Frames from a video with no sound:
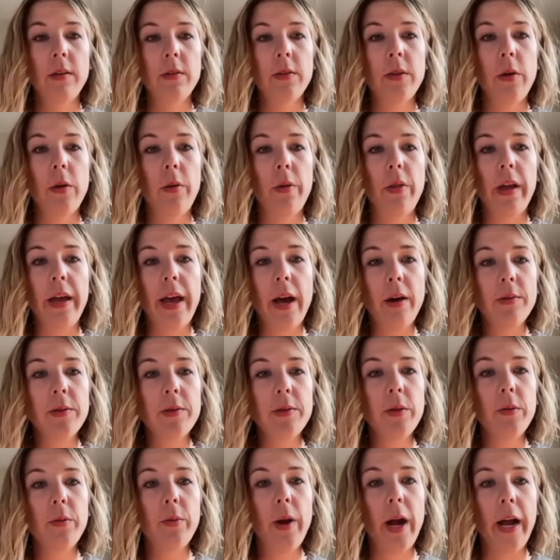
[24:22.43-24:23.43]
So the
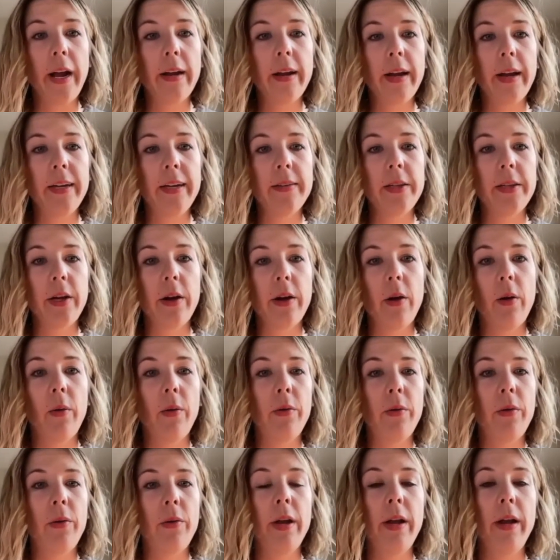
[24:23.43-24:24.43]
council recognized their
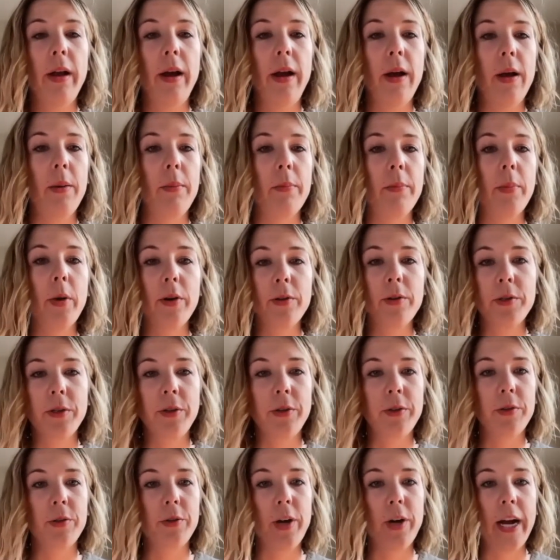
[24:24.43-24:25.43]
own
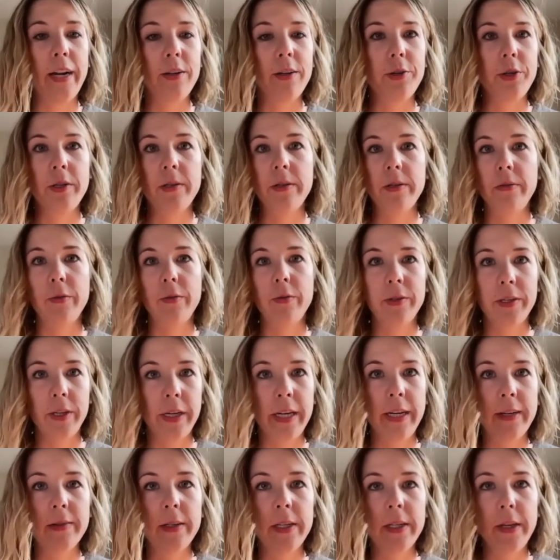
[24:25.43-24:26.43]
personal strategies of
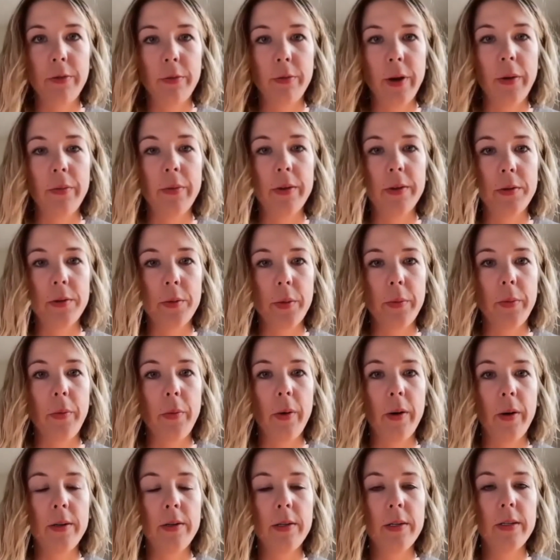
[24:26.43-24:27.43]
resiliency throughout this
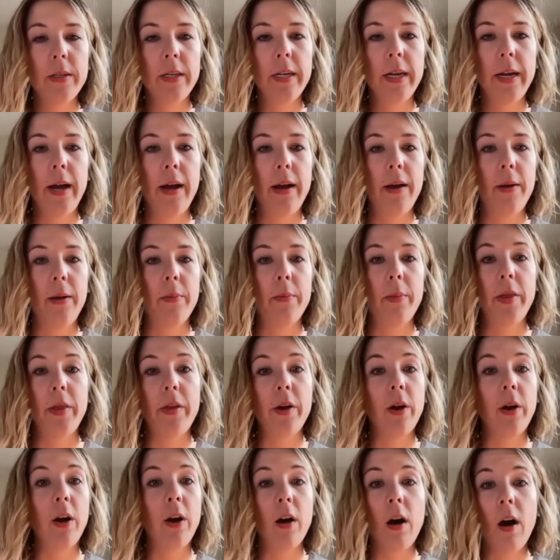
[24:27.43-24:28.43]
report, but
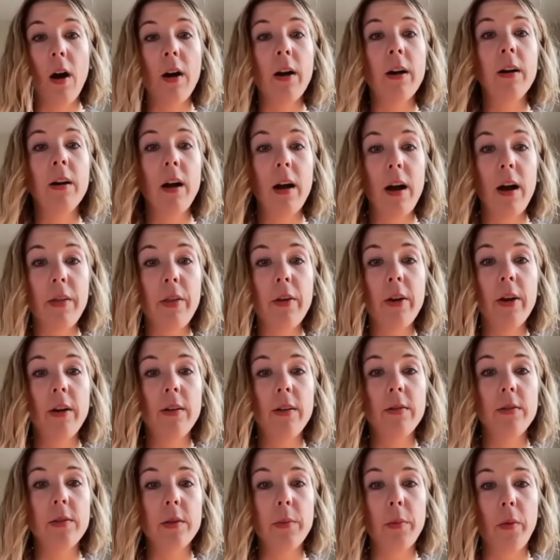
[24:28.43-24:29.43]
there are
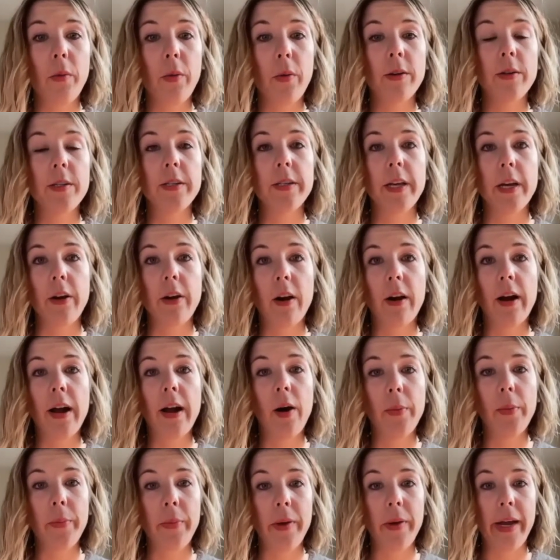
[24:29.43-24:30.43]
other supports that are
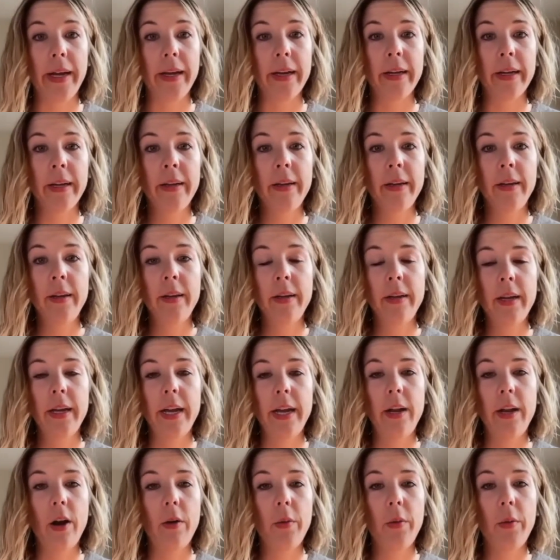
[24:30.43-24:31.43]
helping.
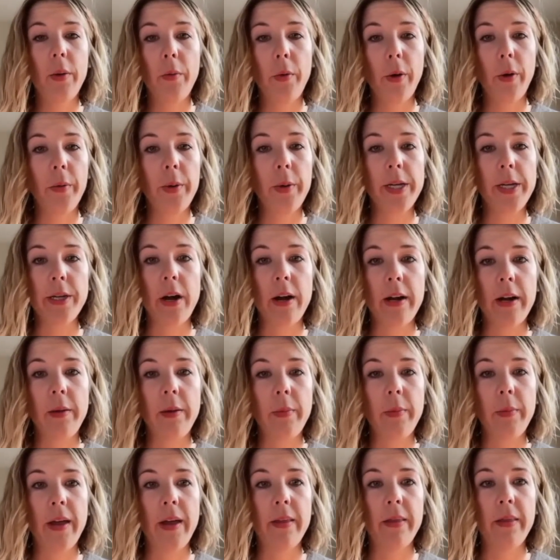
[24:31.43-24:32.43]
In our report, we
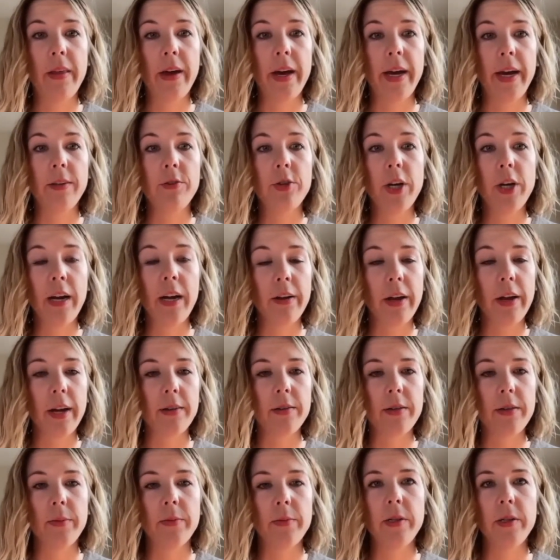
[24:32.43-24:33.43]
document that childcare
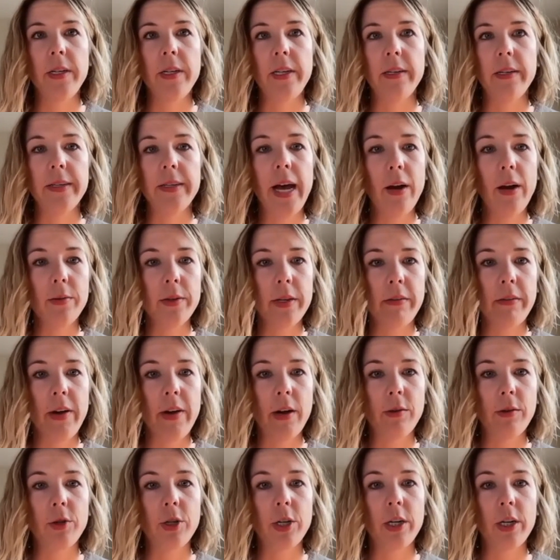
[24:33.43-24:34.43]
subsidies, housing
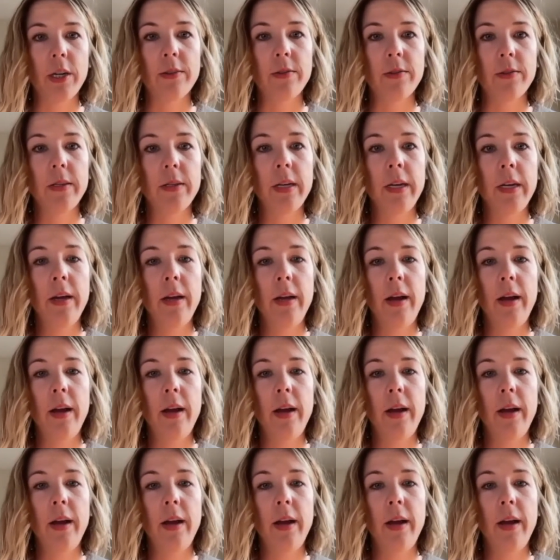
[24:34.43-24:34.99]
vouchers,